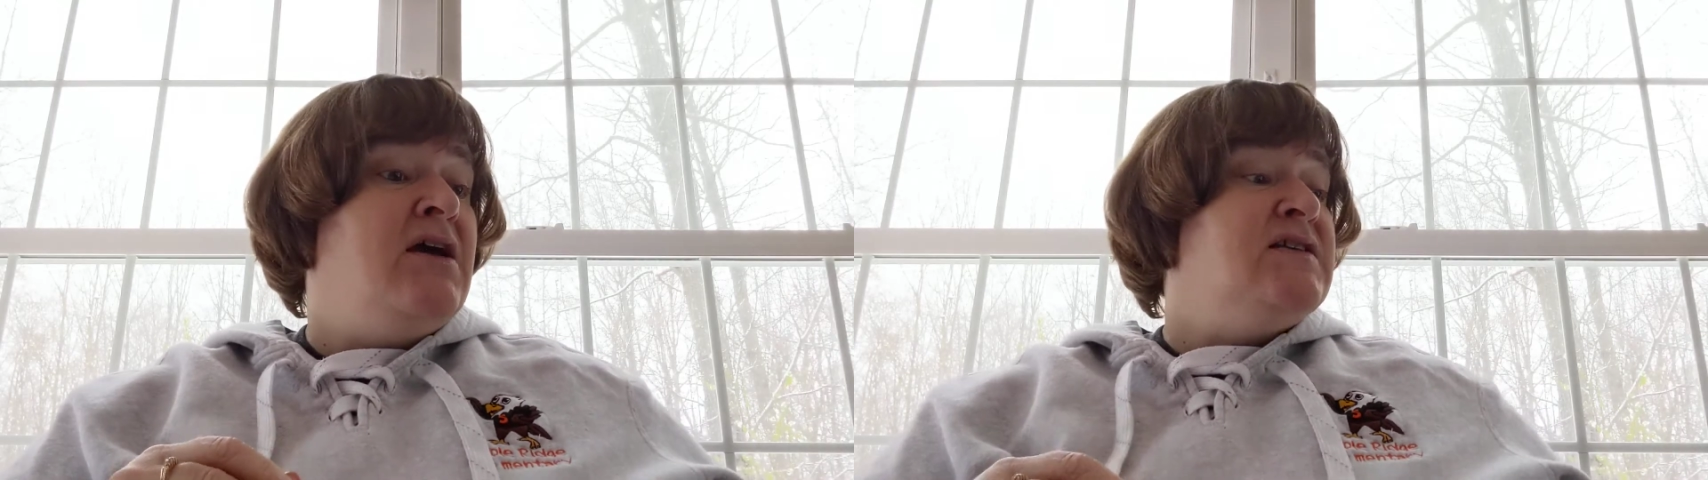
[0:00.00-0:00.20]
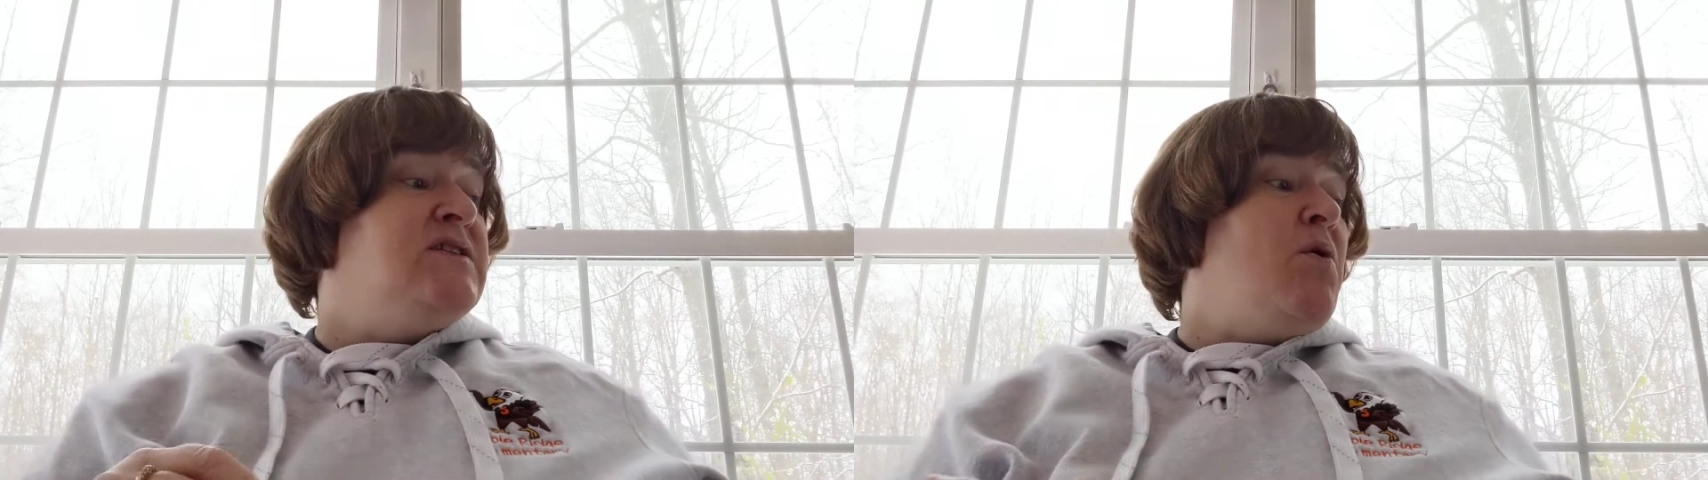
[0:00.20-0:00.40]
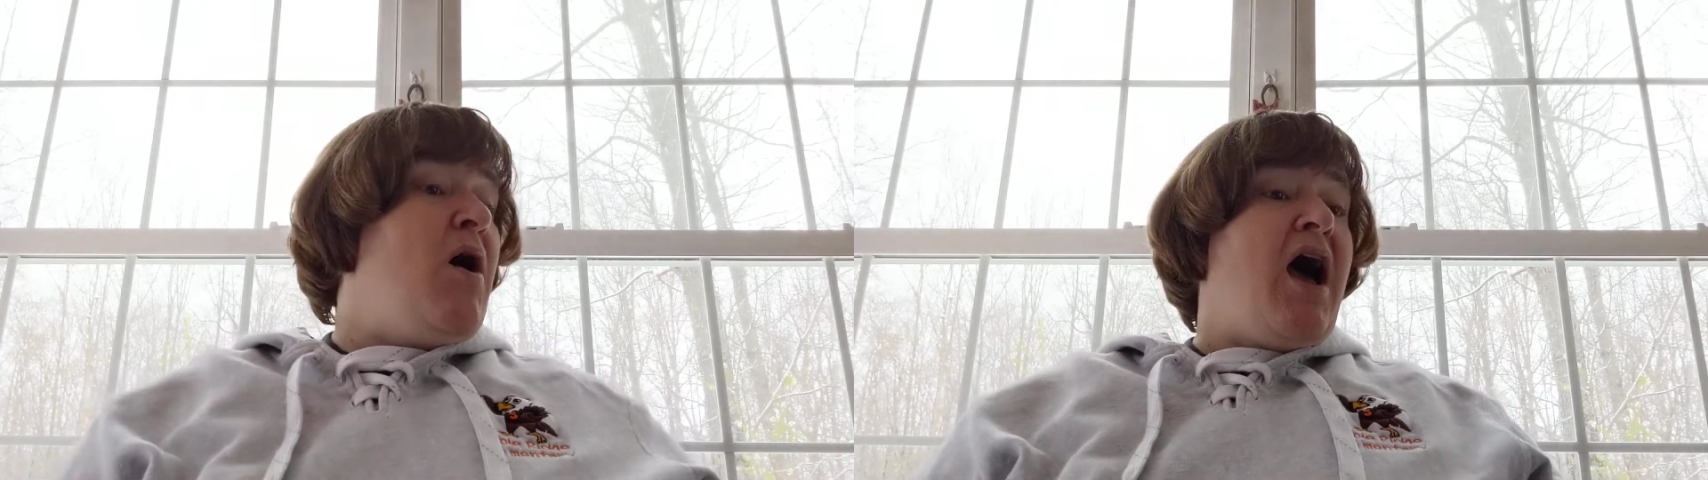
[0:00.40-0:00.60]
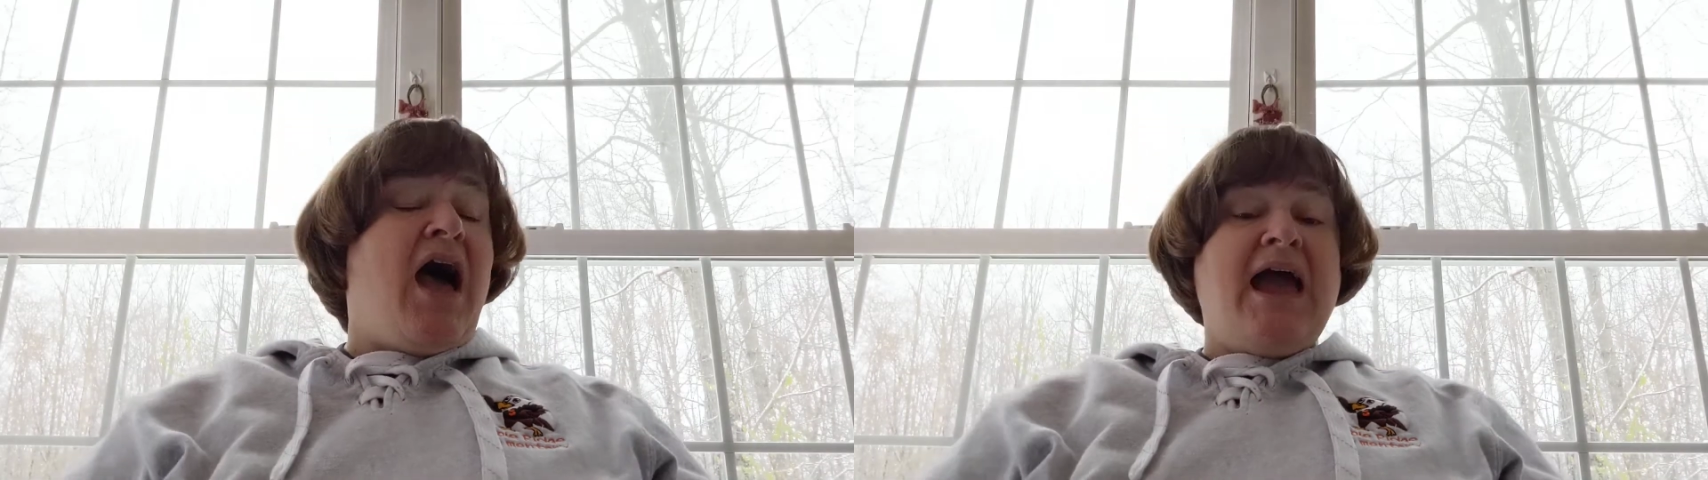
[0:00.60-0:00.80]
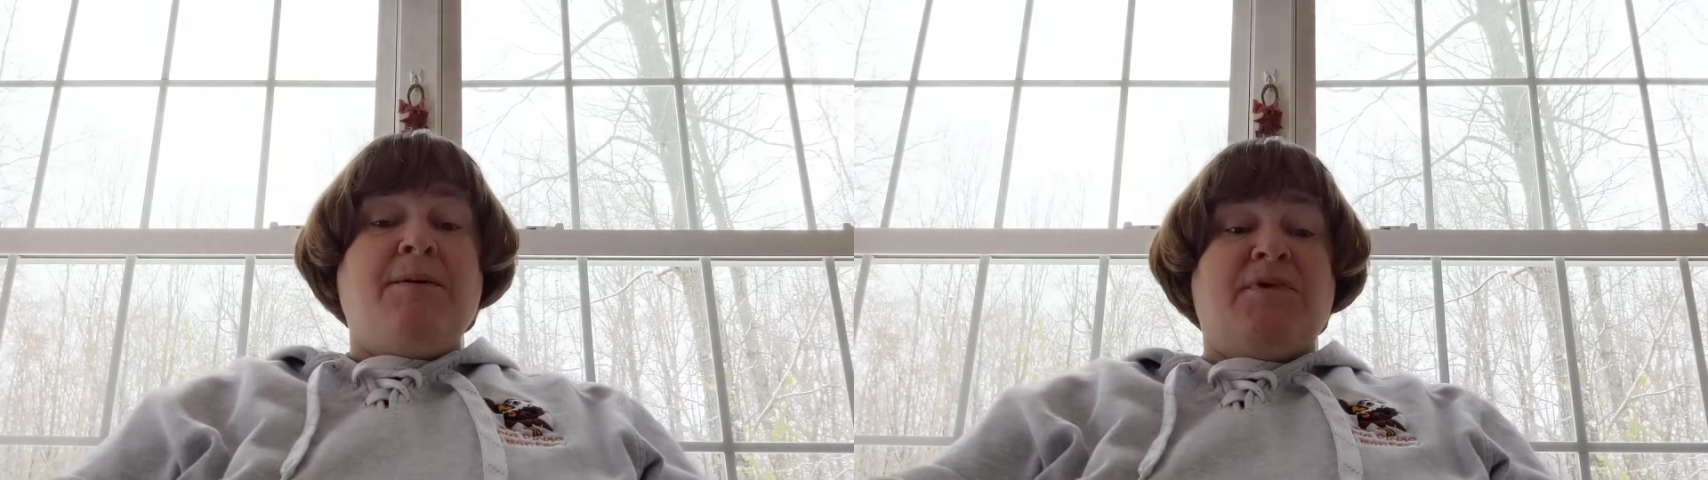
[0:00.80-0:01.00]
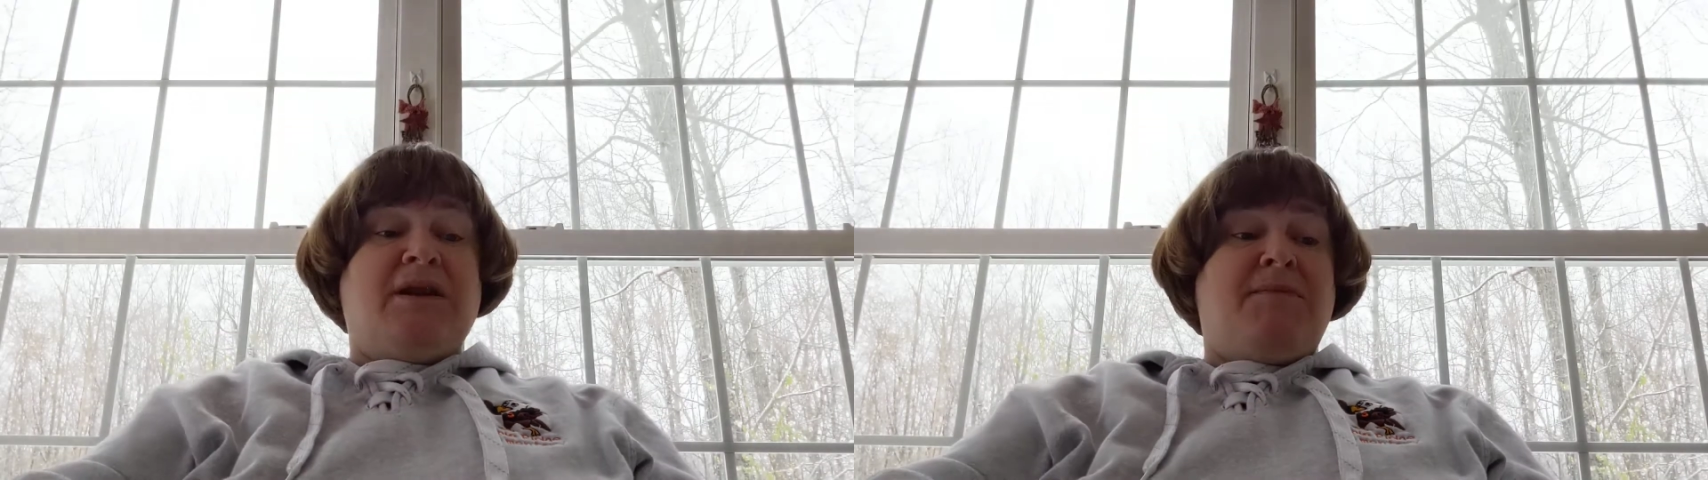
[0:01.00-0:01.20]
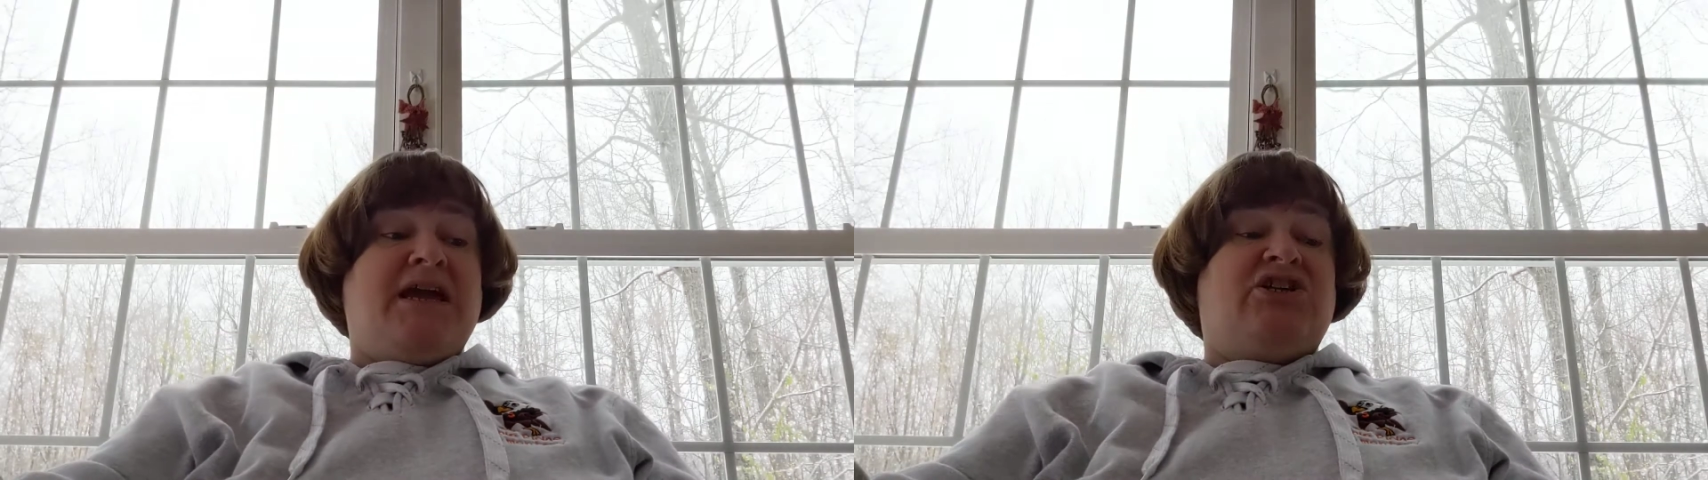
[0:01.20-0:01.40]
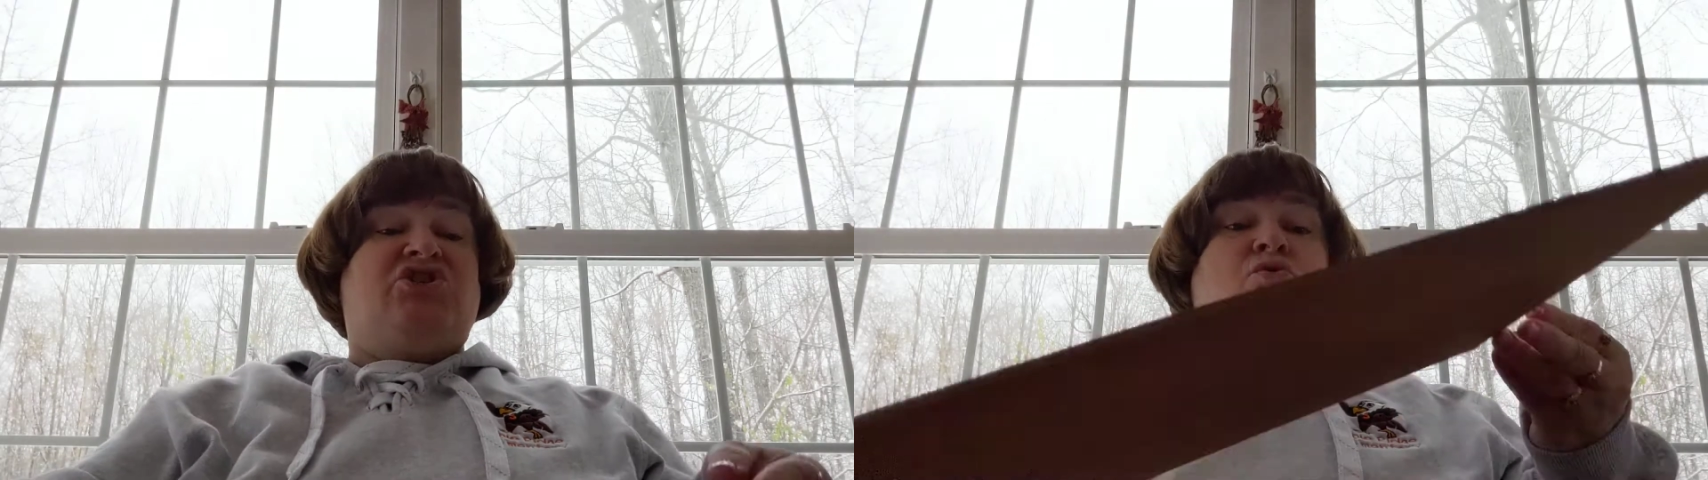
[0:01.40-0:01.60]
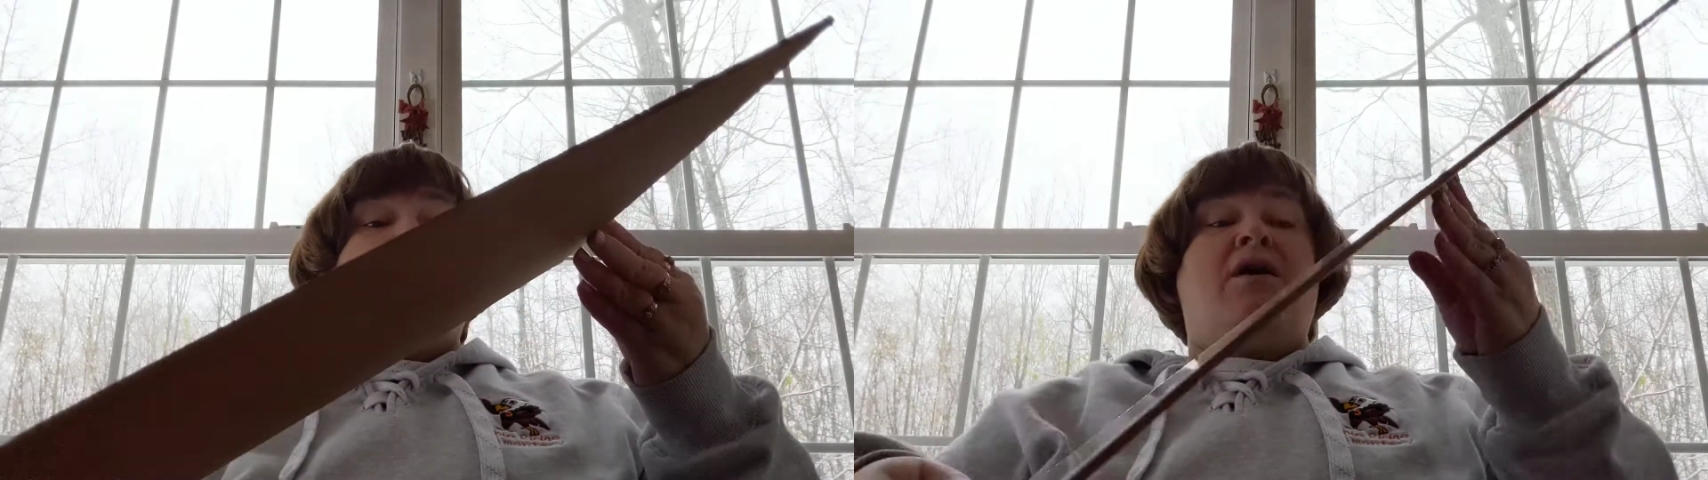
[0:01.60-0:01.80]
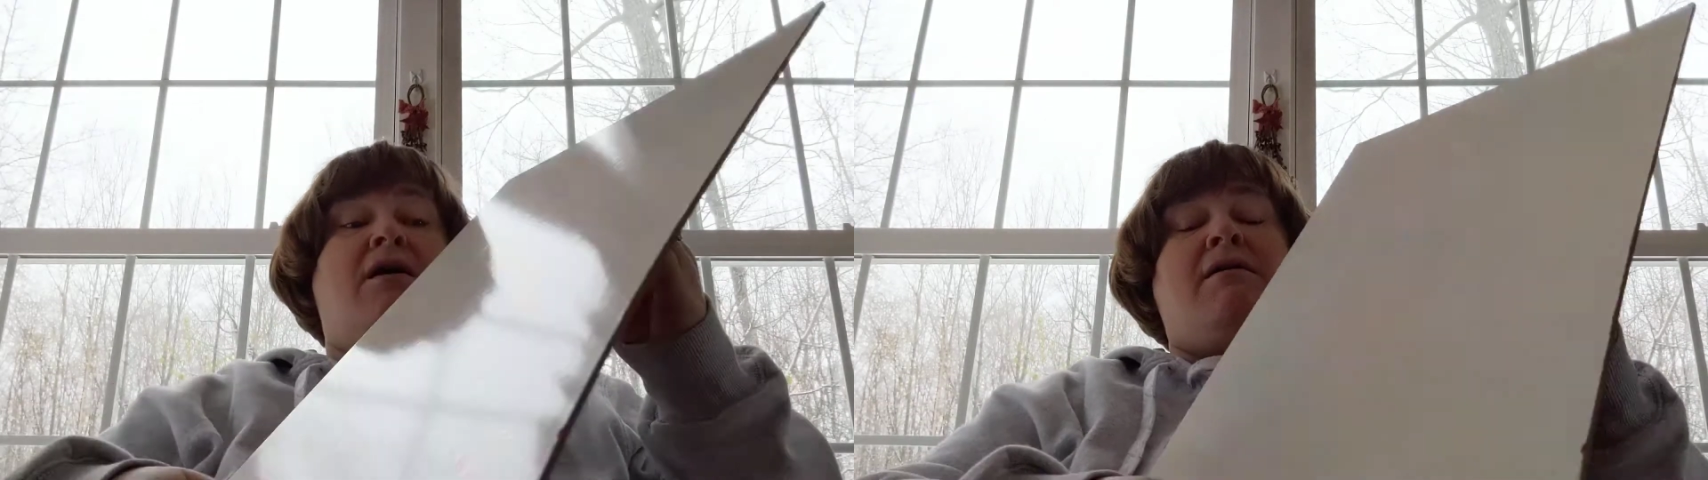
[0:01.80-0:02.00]
So I am going to make
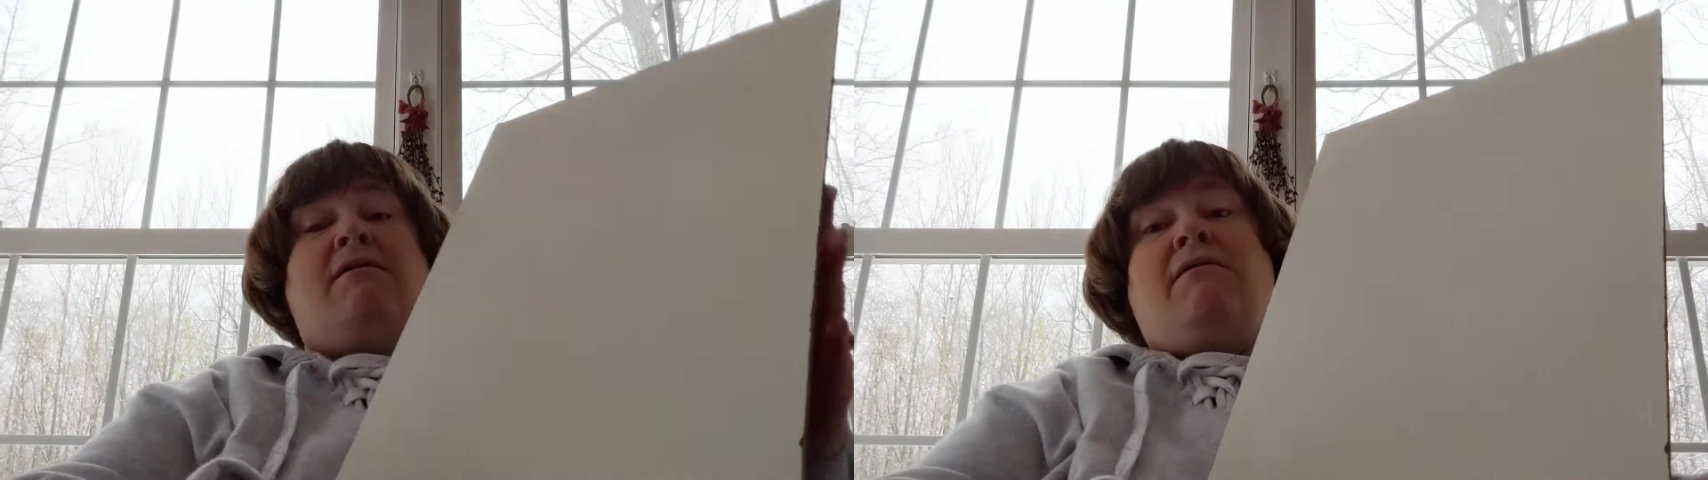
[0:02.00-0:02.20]
sure